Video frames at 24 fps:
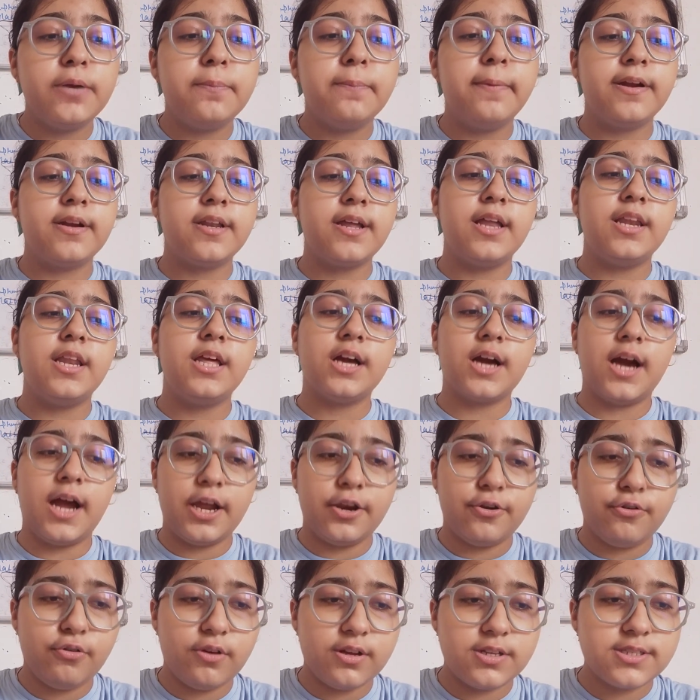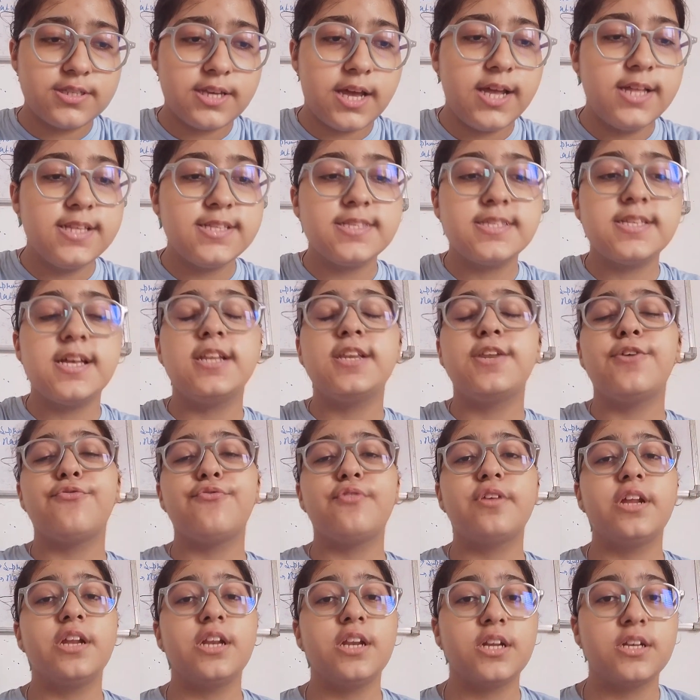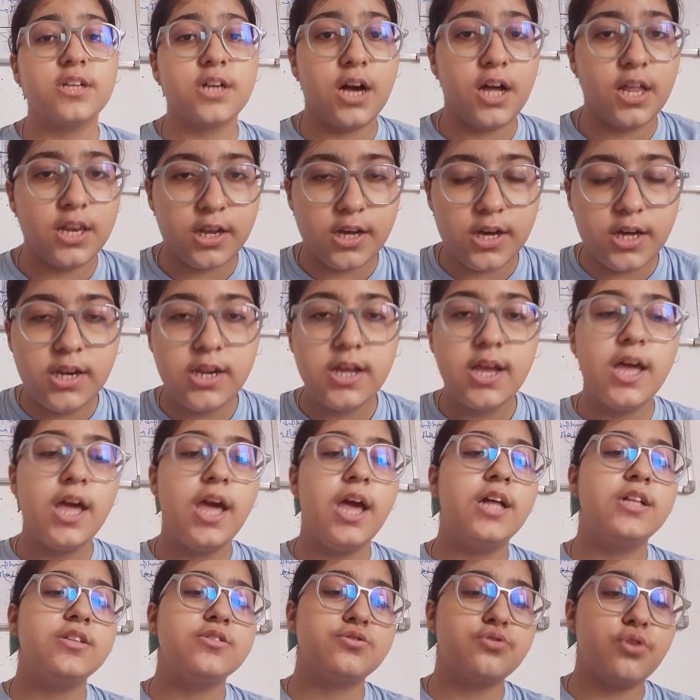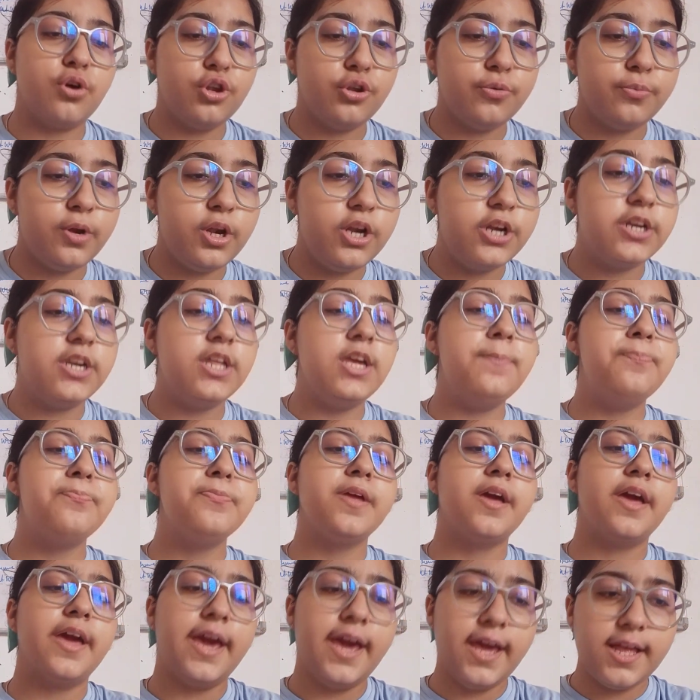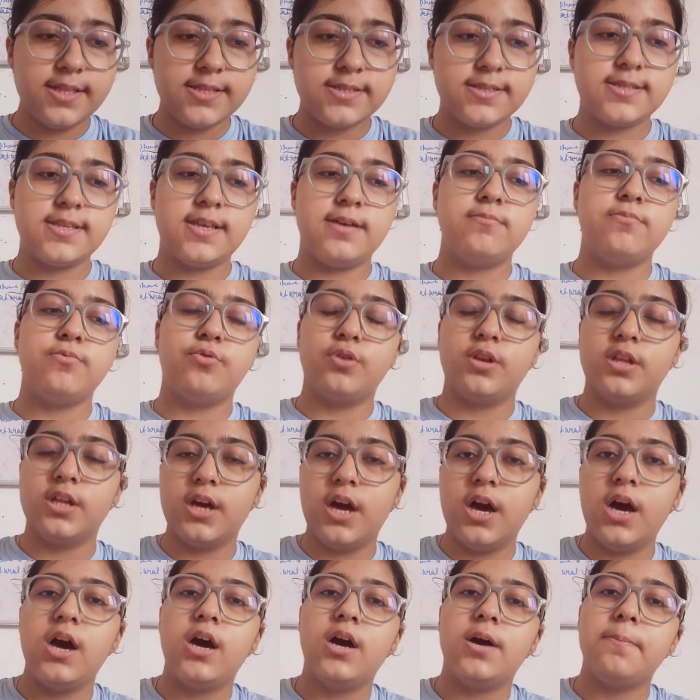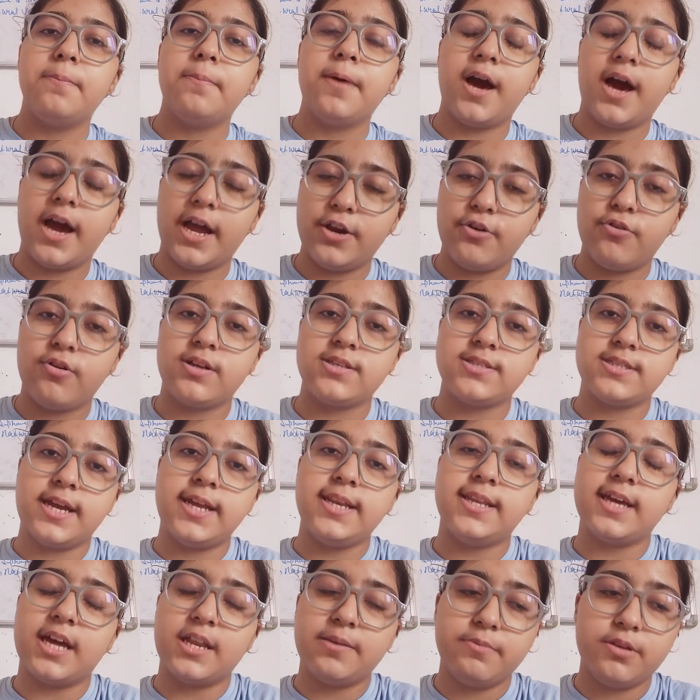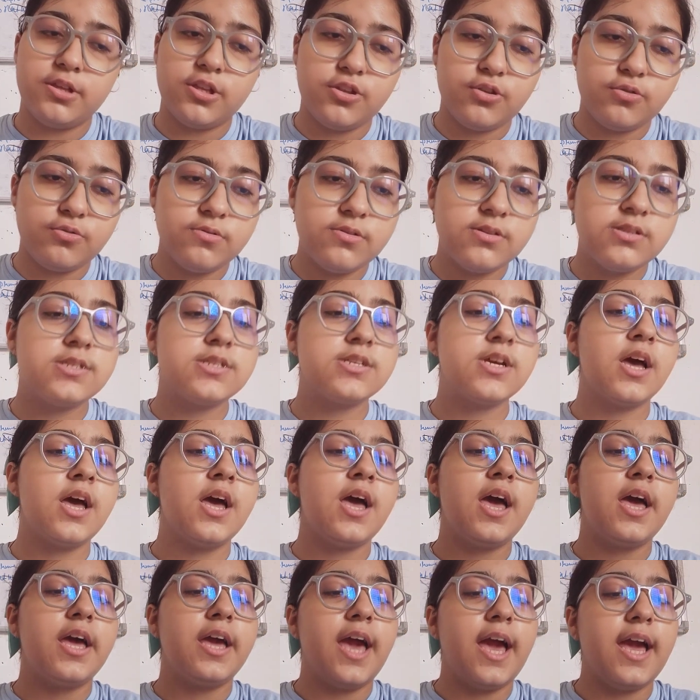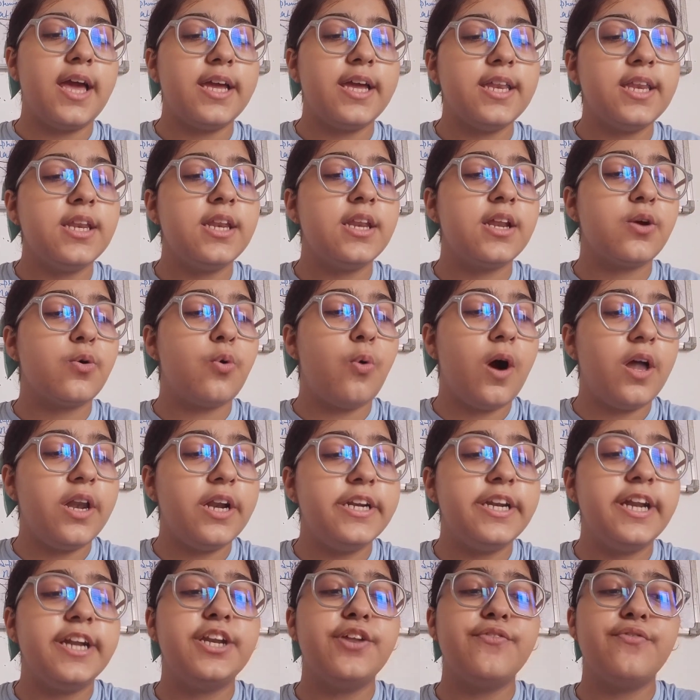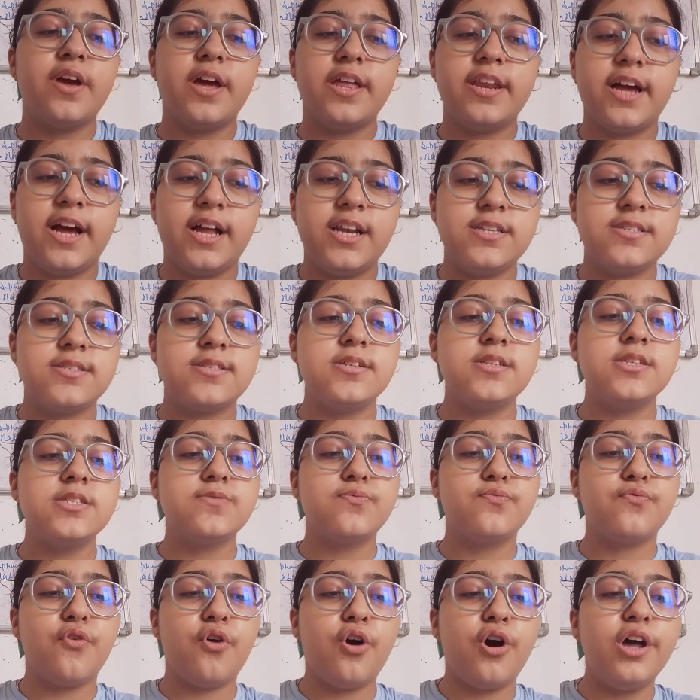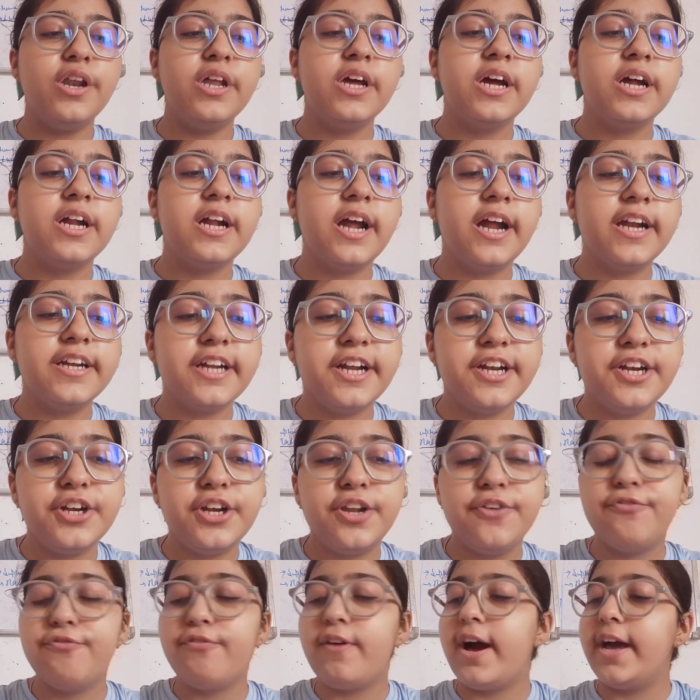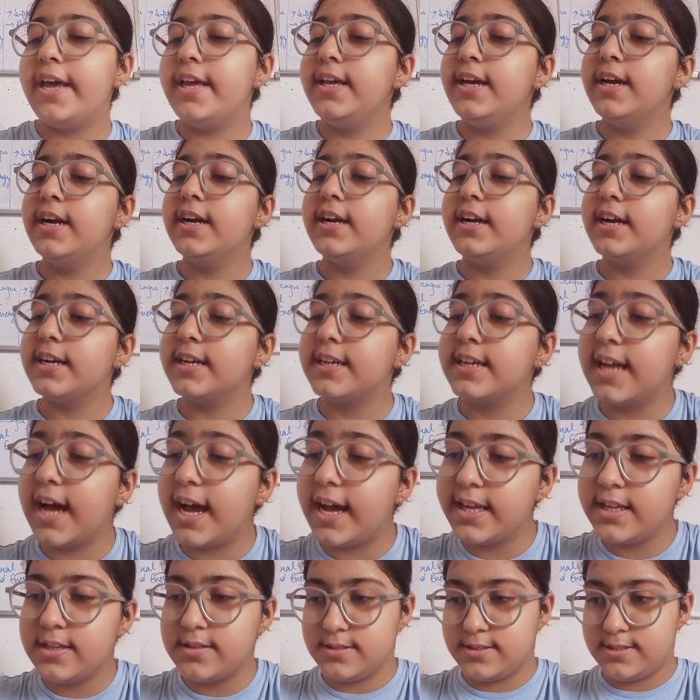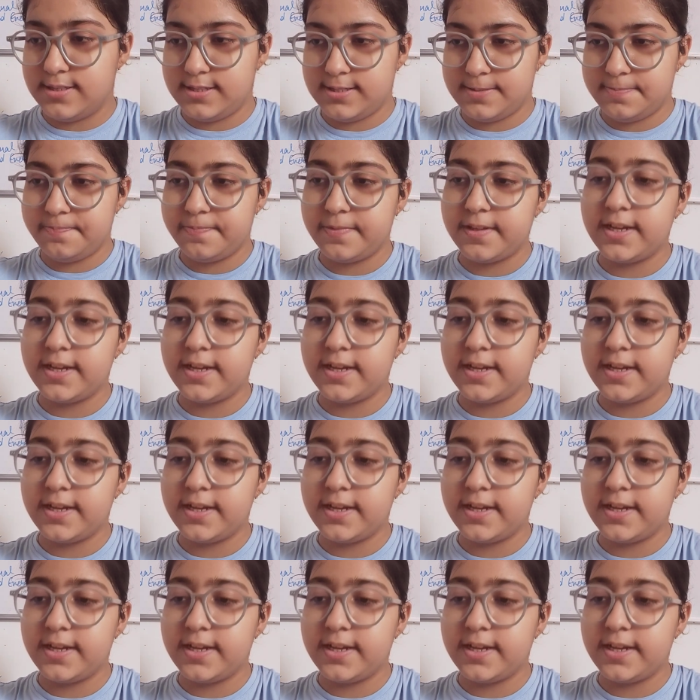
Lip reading: metallic hydroxides differ in color and solubility. Hence ammonia hydroxide can be used in qualitative analysis for identifying cations.